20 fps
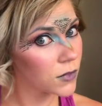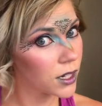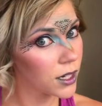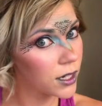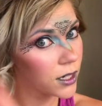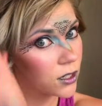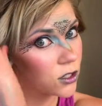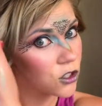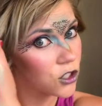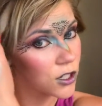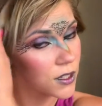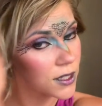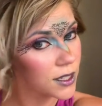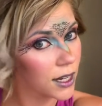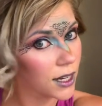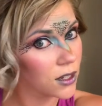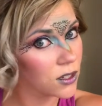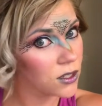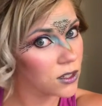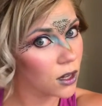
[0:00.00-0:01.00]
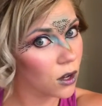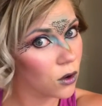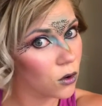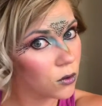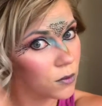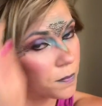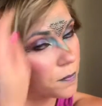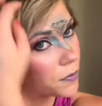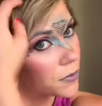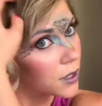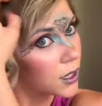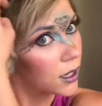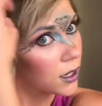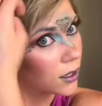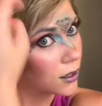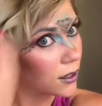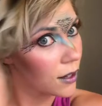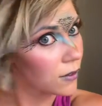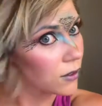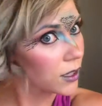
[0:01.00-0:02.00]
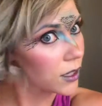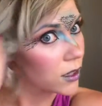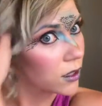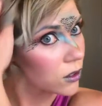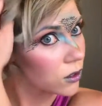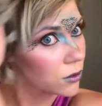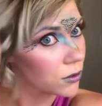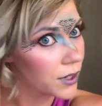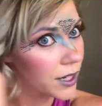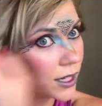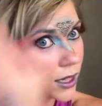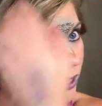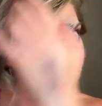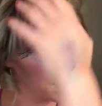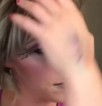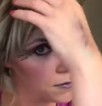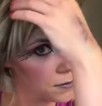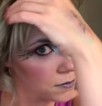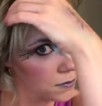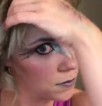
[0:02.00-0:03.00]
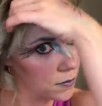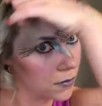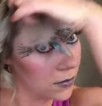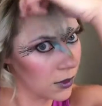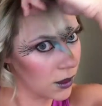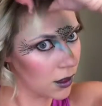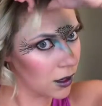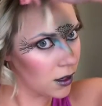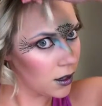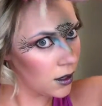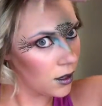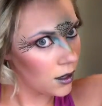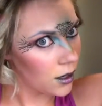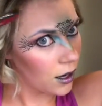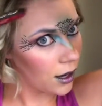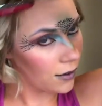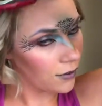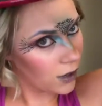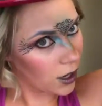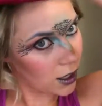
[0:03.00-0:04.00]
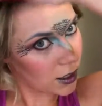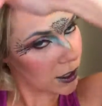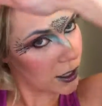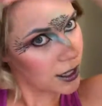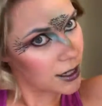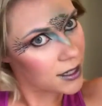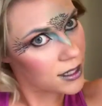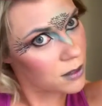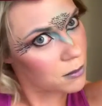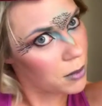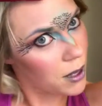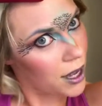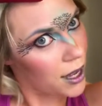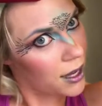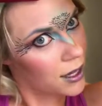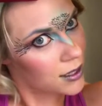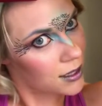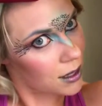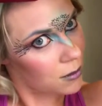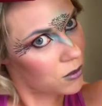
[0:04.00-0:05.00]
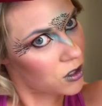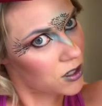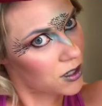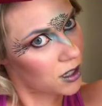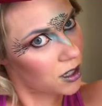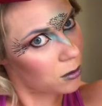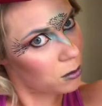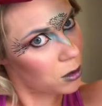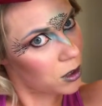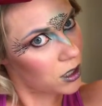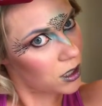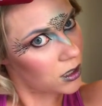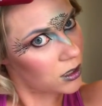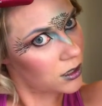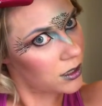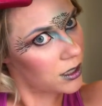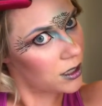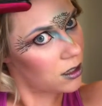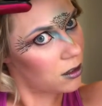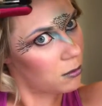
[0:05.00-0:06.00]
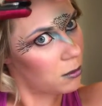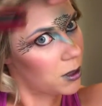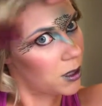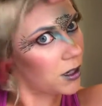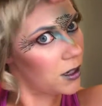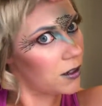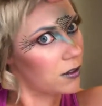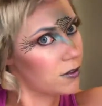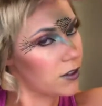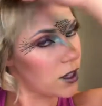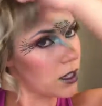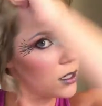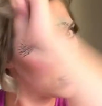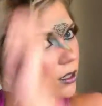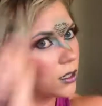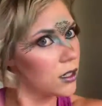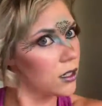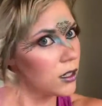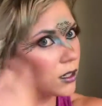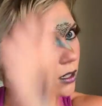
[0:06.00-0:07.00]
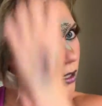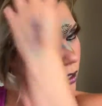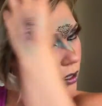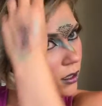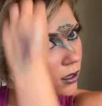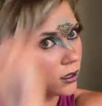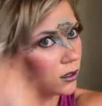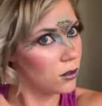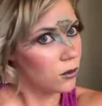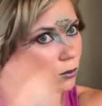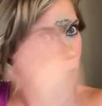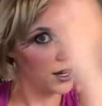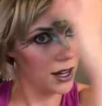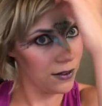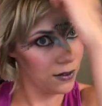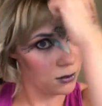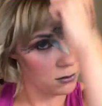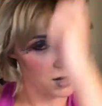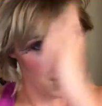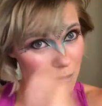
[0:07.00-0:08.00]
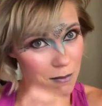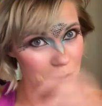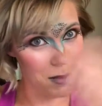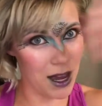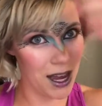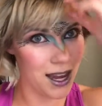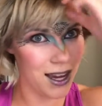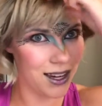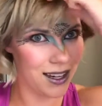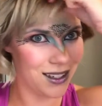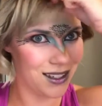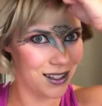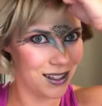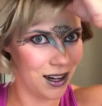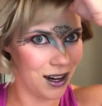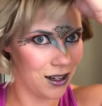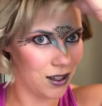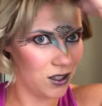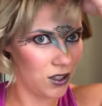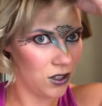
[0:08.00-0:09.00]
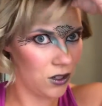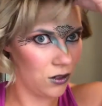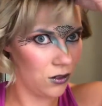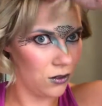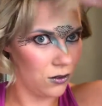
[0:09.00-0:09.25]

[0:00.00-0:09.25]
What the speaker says: And just like so, lovely little ringlet. I've got crazy bangs. I'm just gonna put a little bit of wave in my bangs, not